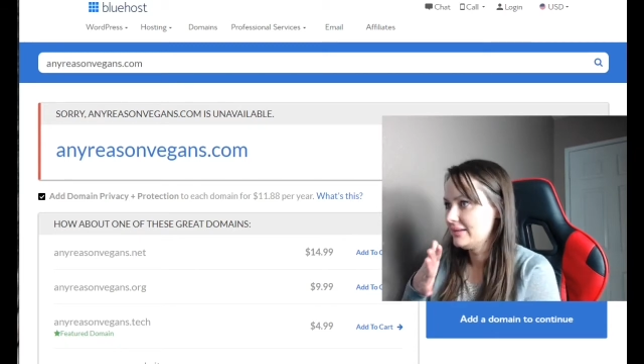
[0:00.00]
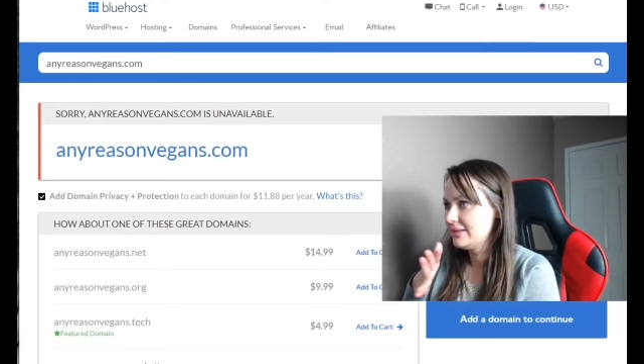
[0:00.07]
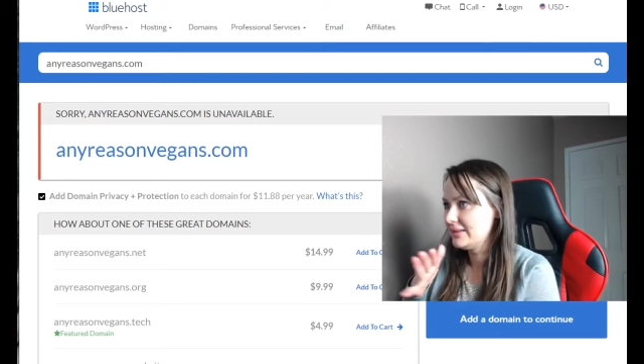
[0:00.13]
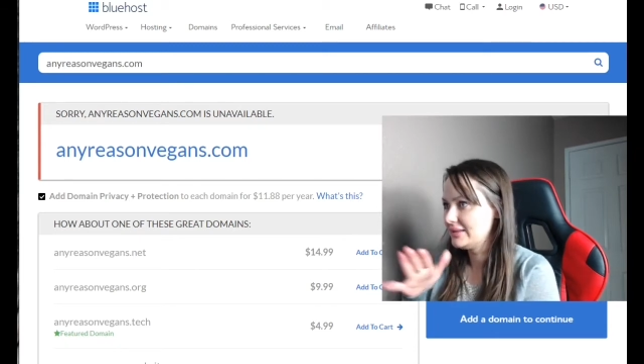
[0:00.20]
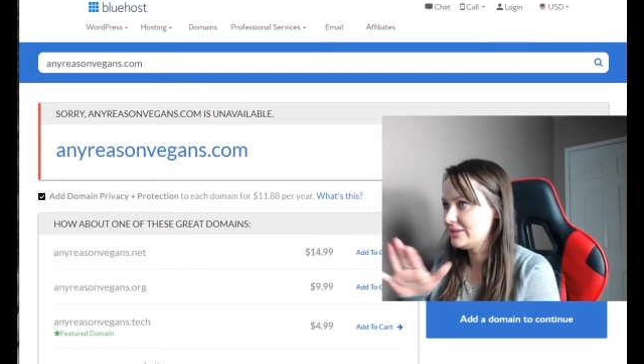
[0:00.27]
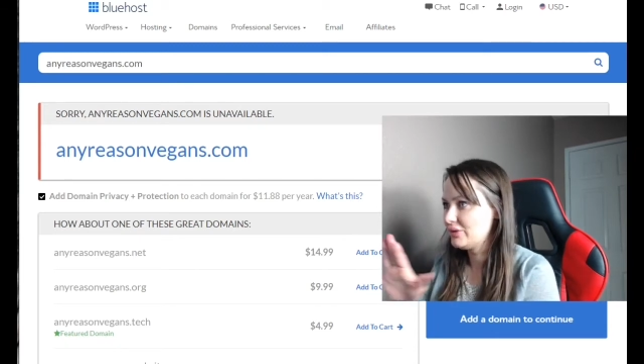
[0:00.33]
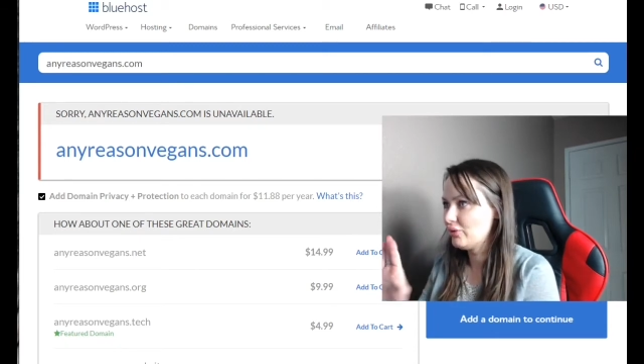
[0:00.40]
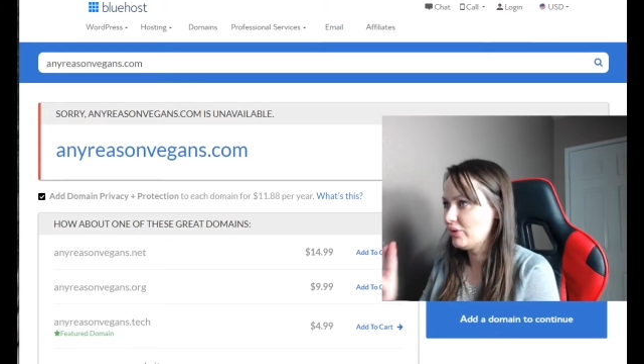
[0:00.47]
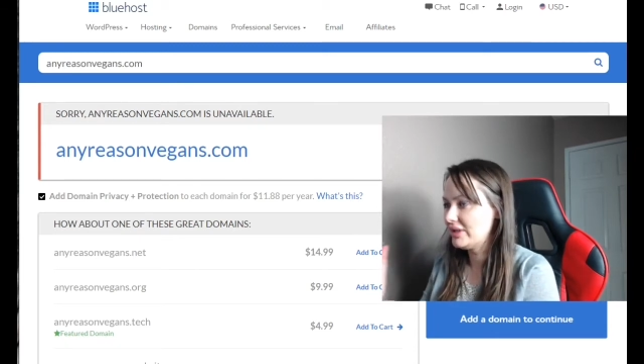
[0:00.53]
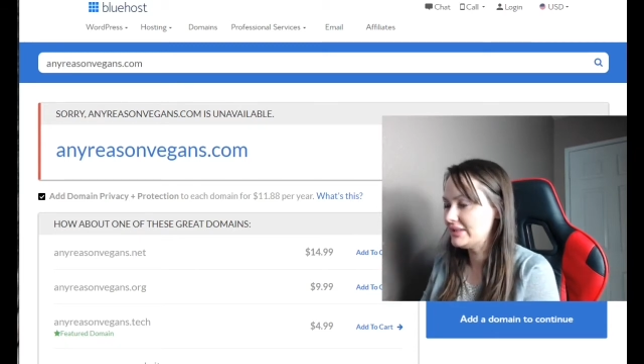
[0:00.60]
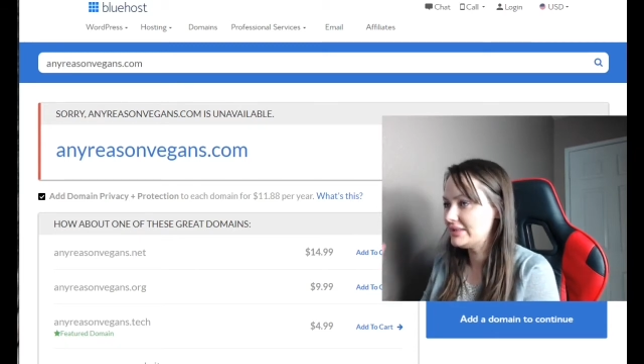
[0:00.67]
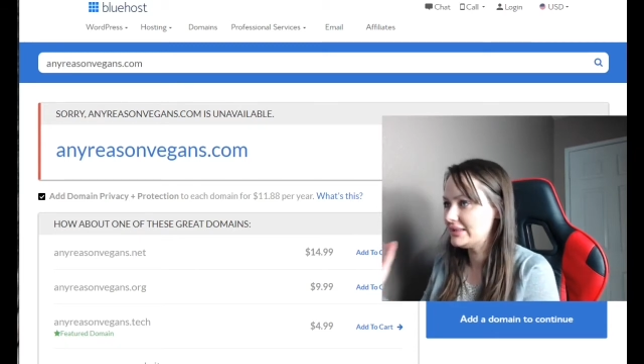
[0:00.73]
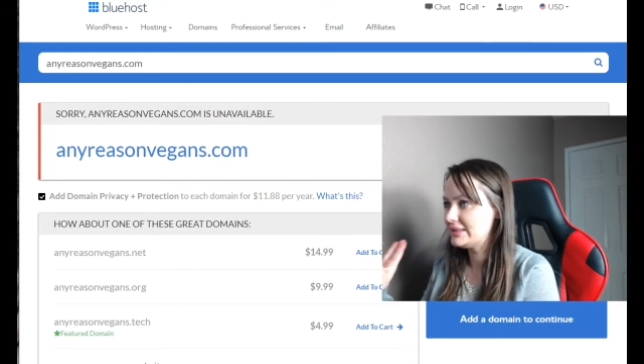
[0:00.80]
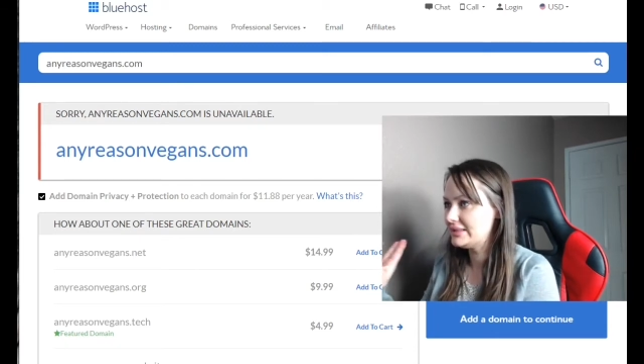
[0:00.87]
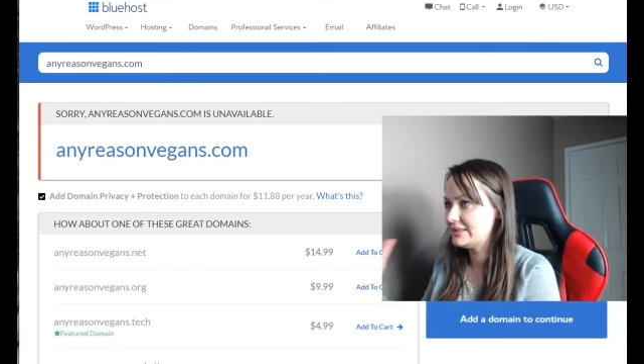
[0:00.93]
is going
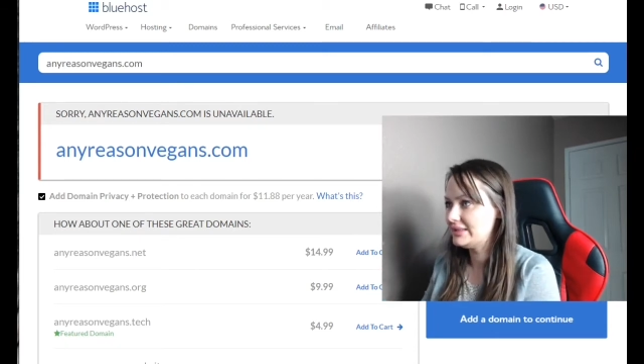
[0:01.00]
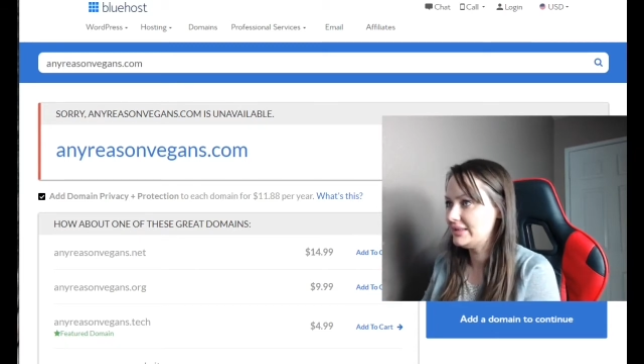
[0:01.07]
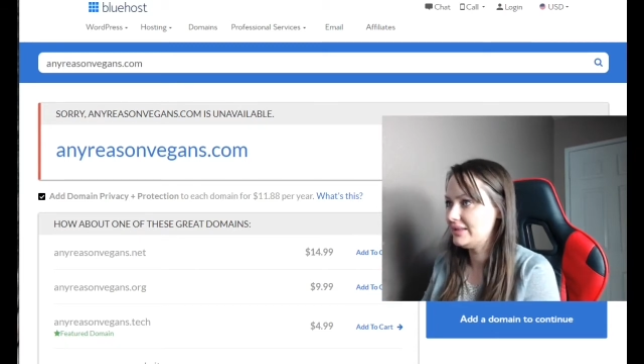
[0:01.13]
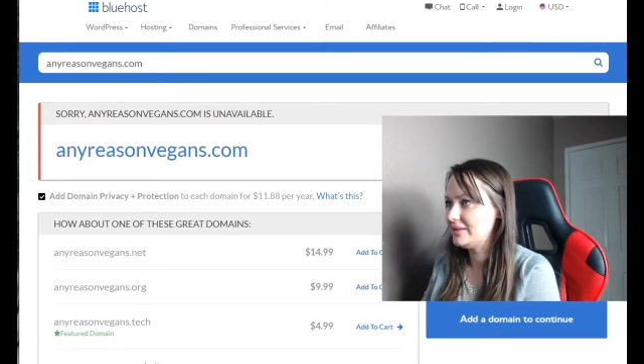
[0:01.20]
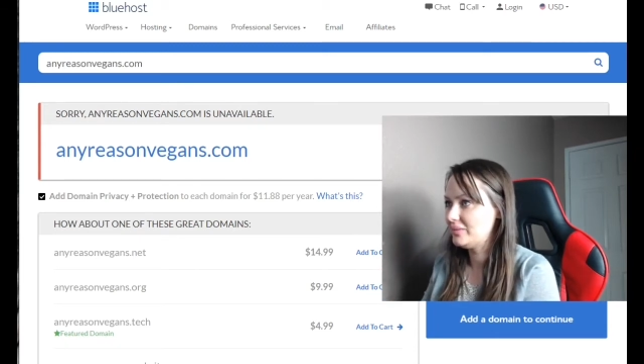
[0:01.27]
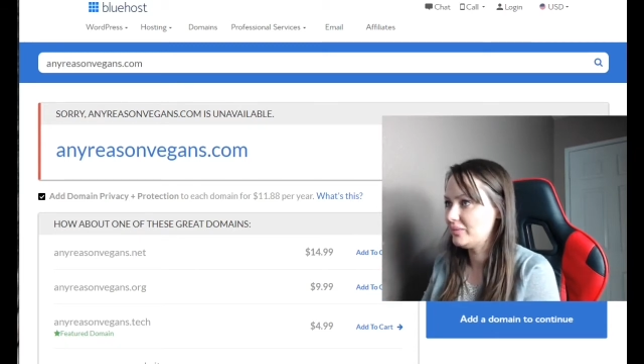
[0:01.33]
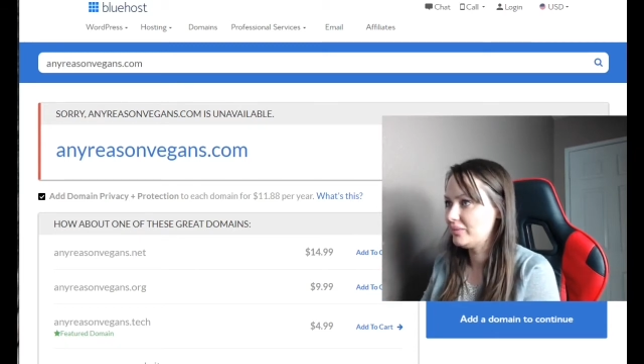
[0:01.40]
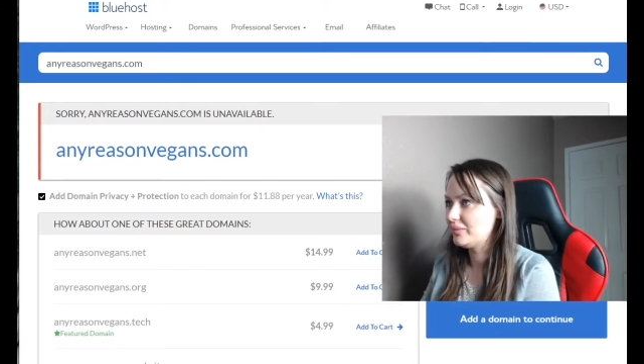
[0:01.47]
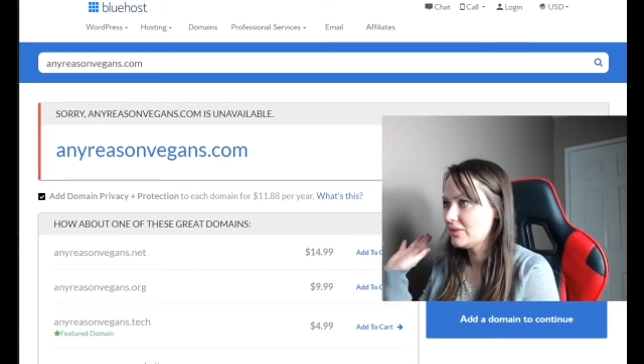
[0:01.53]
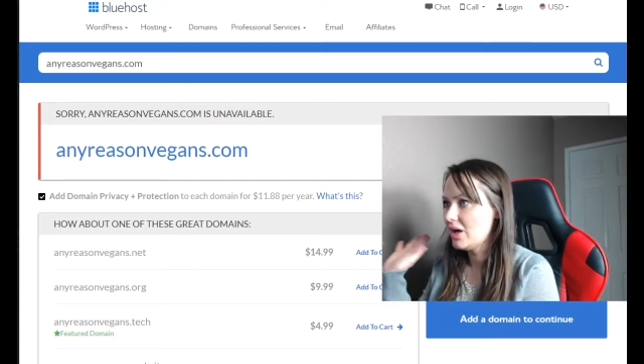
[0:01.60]
to seem